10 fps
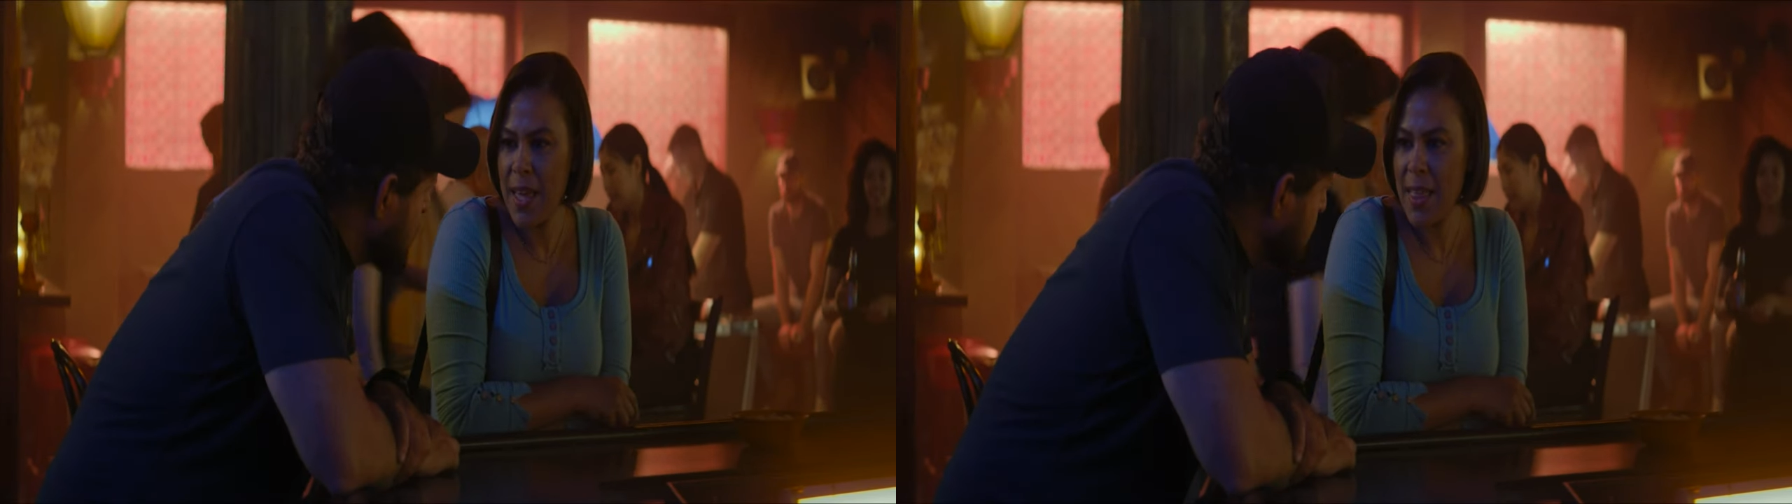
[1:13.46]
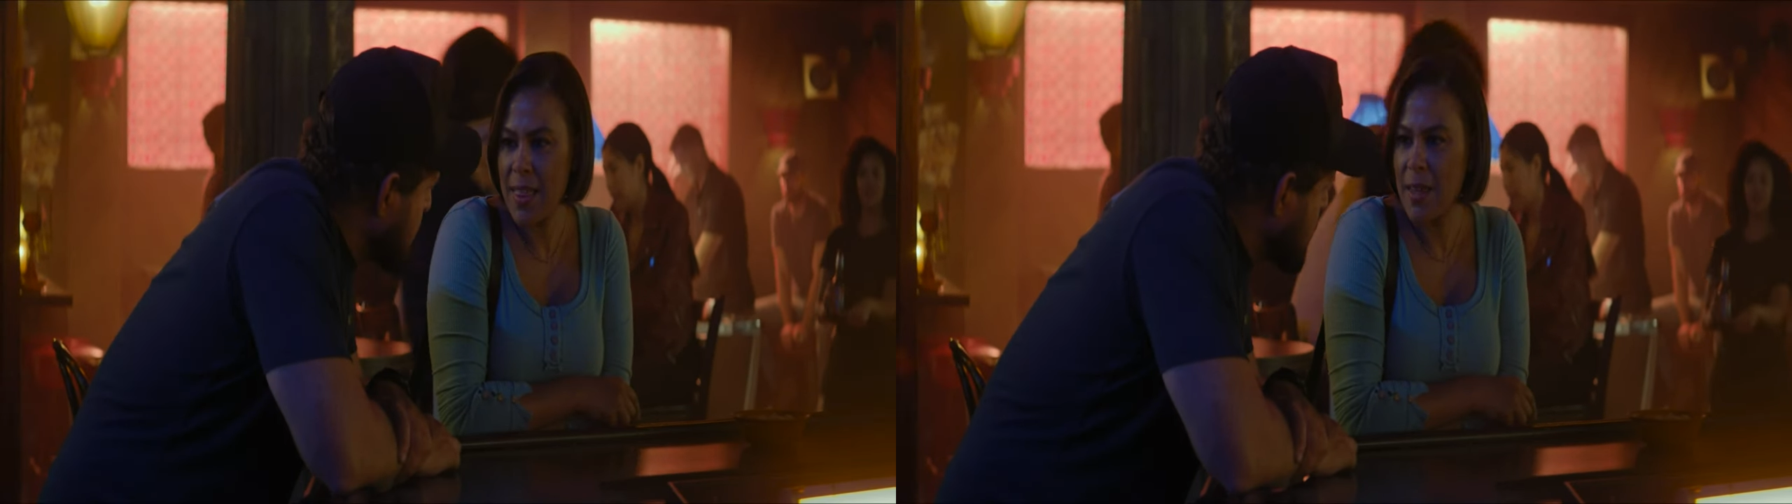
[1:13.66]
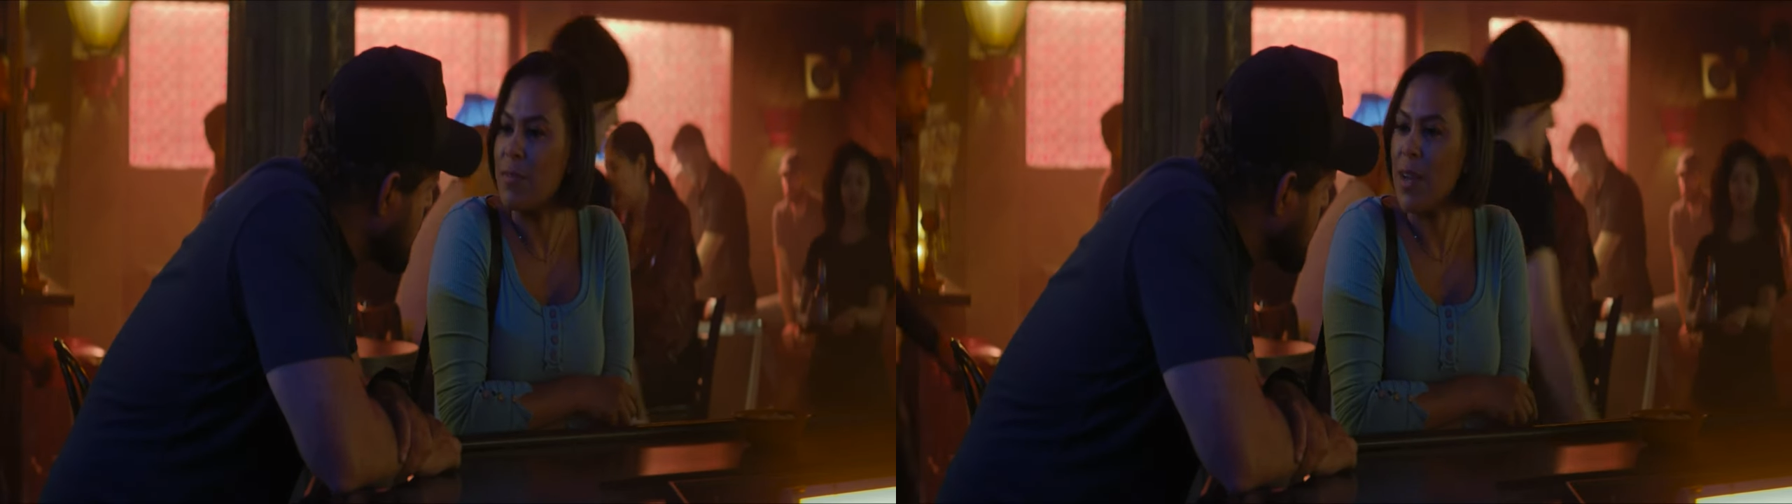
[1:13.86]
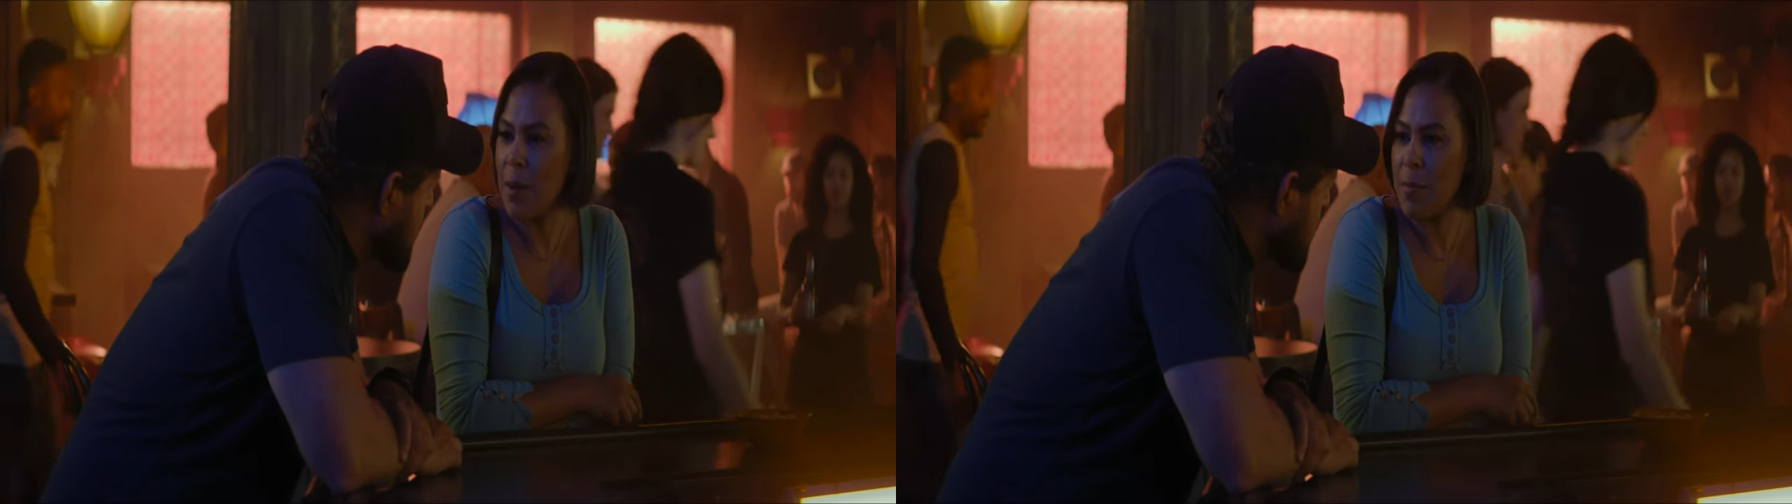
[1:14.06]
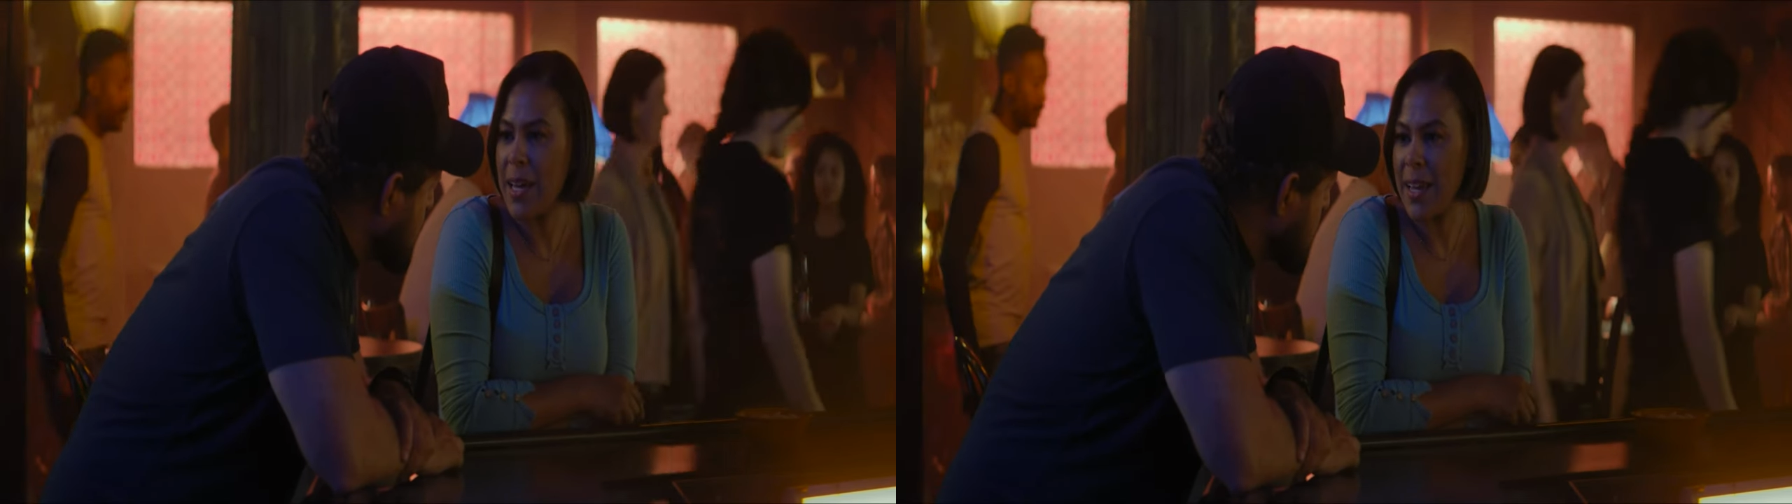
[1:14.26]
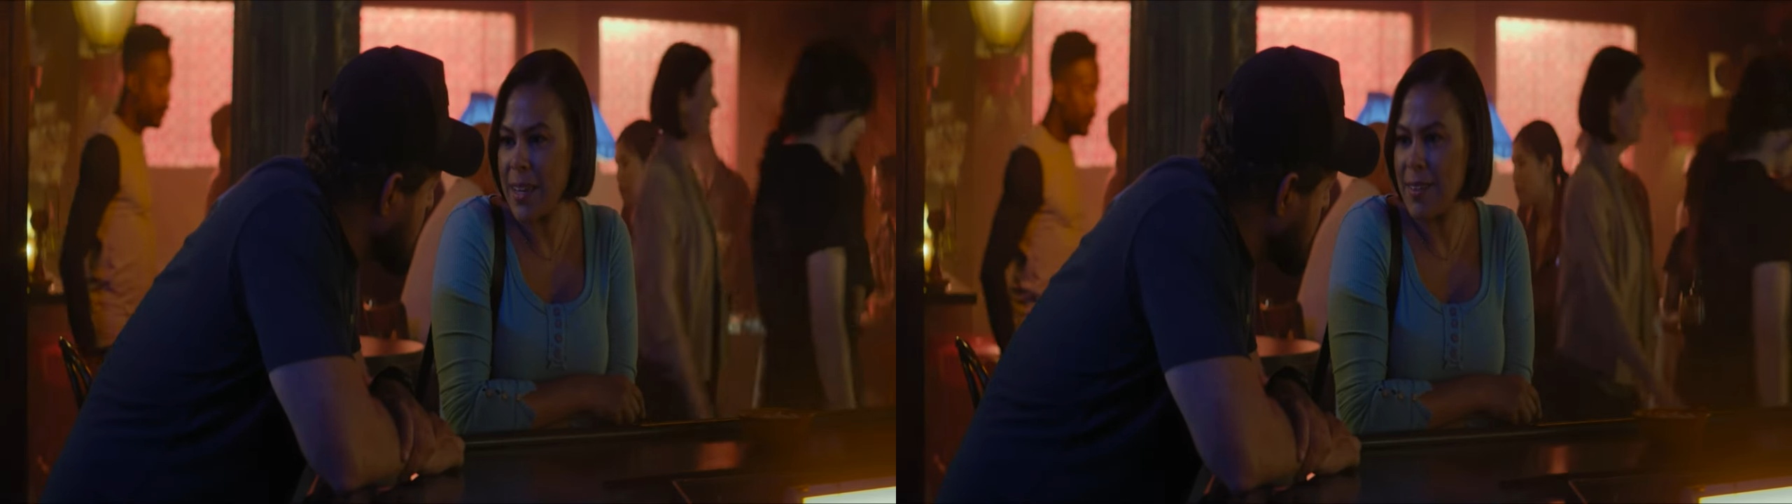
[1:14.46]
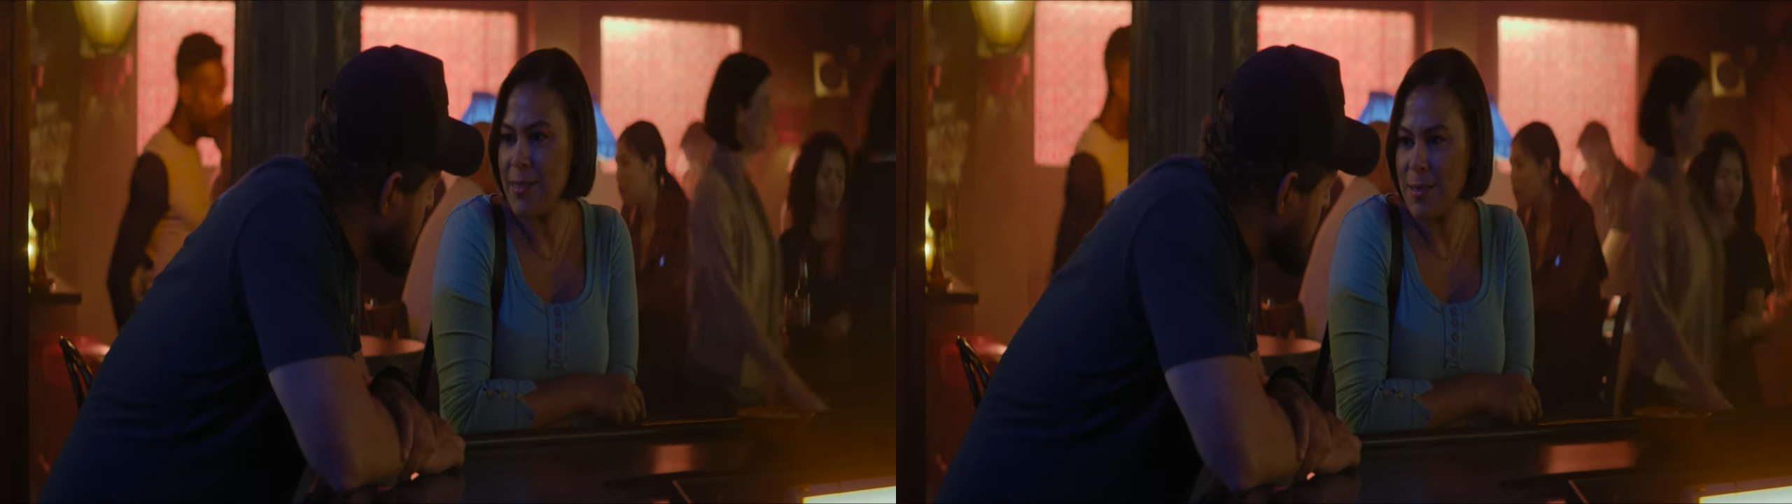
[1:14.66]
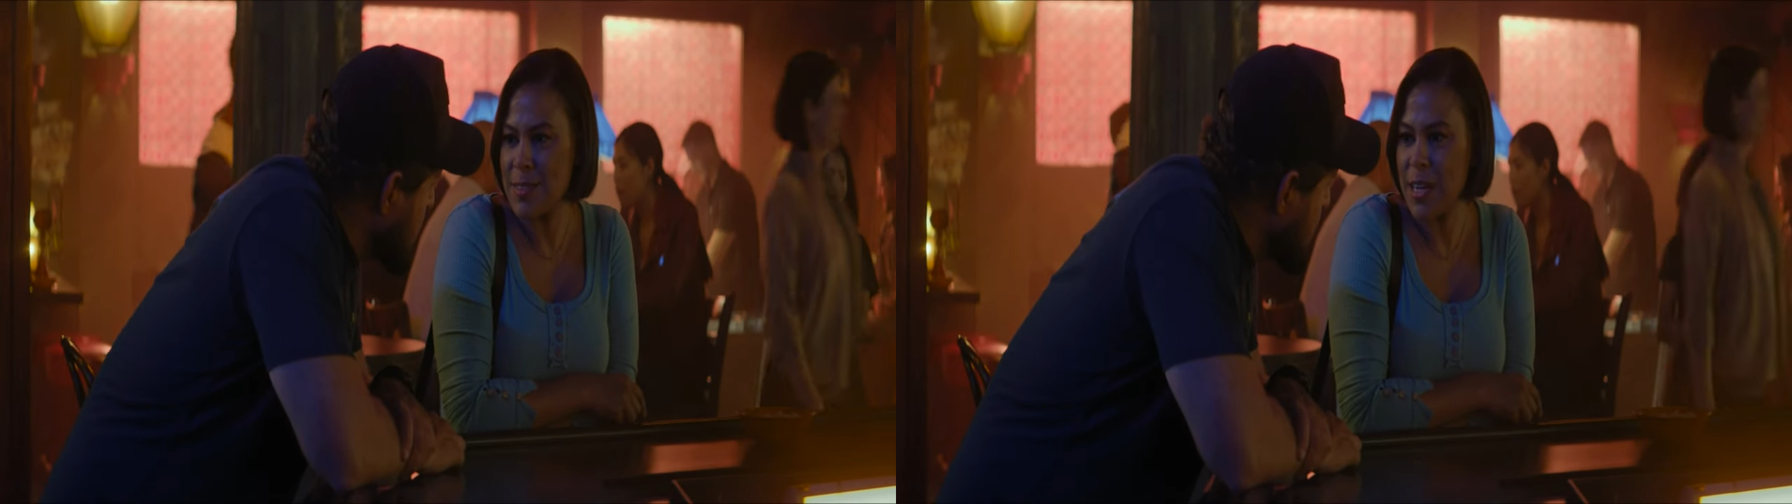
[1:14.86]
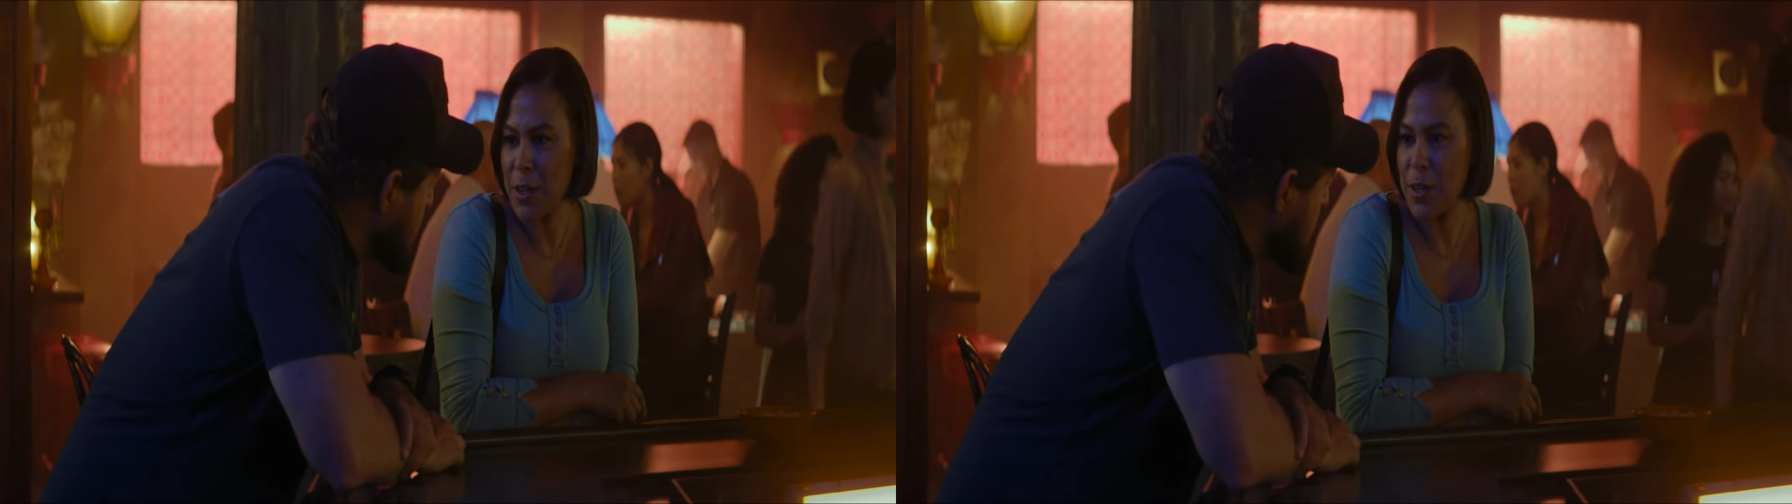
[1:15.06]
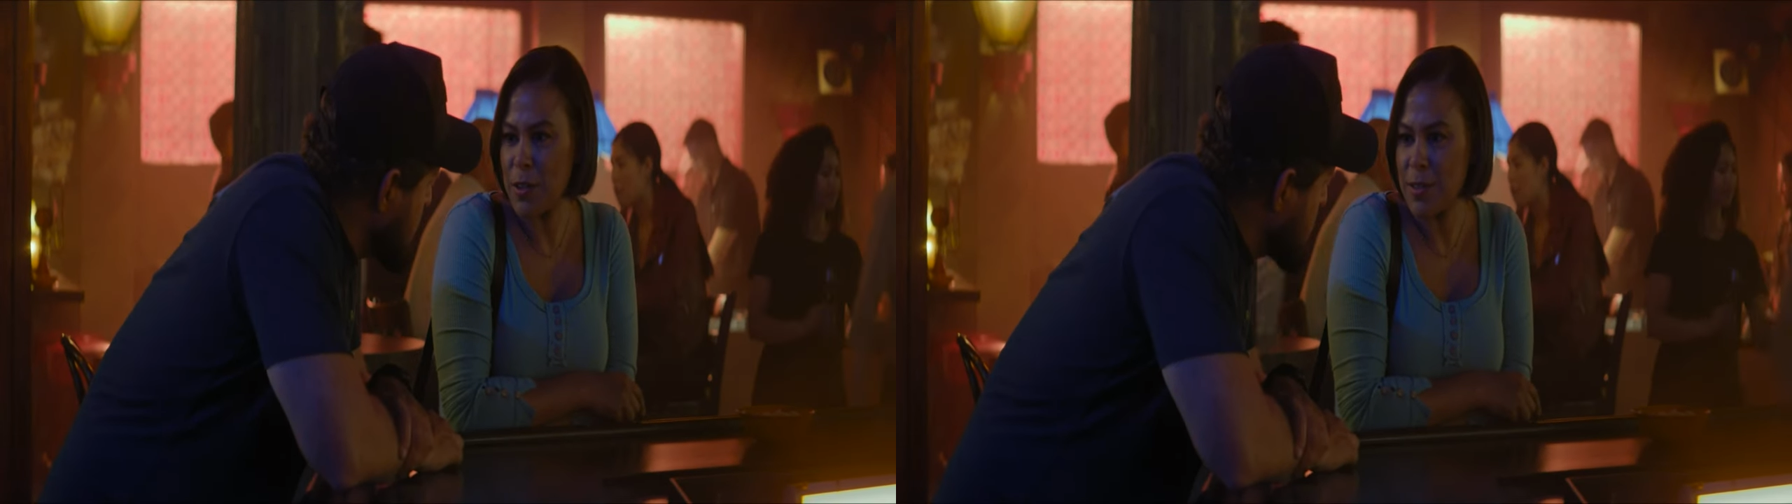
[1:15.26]
They've nominated
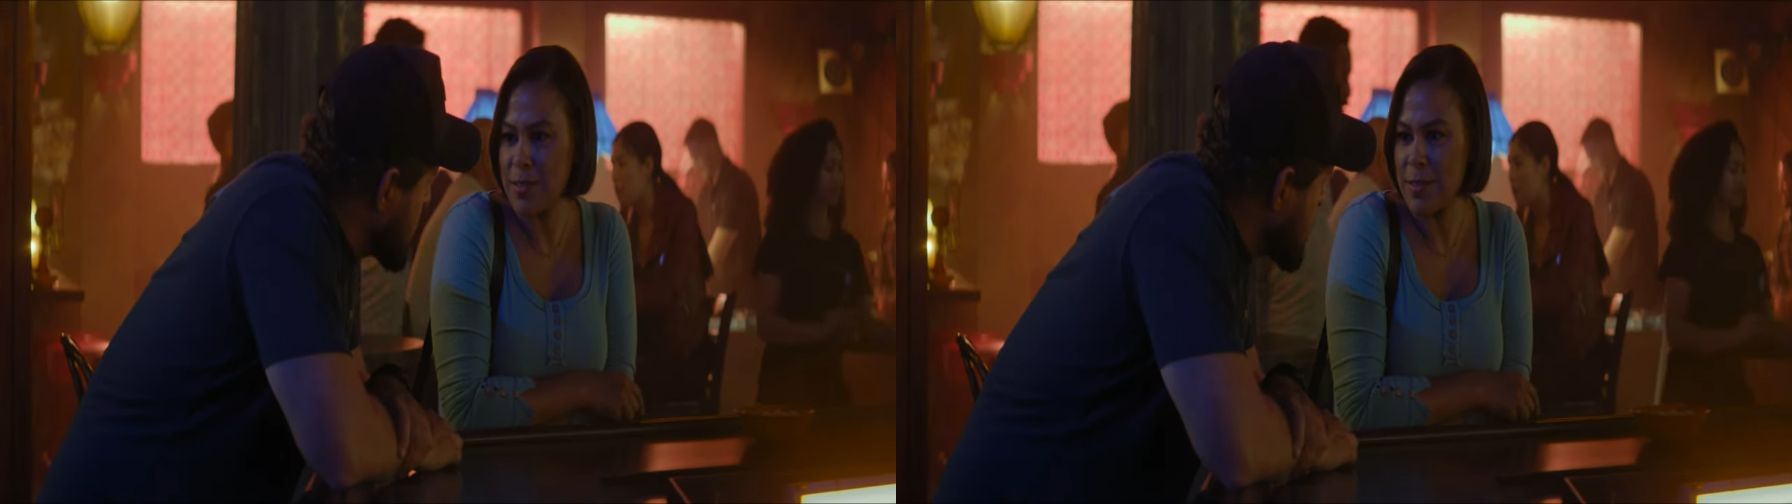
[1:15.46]
Decker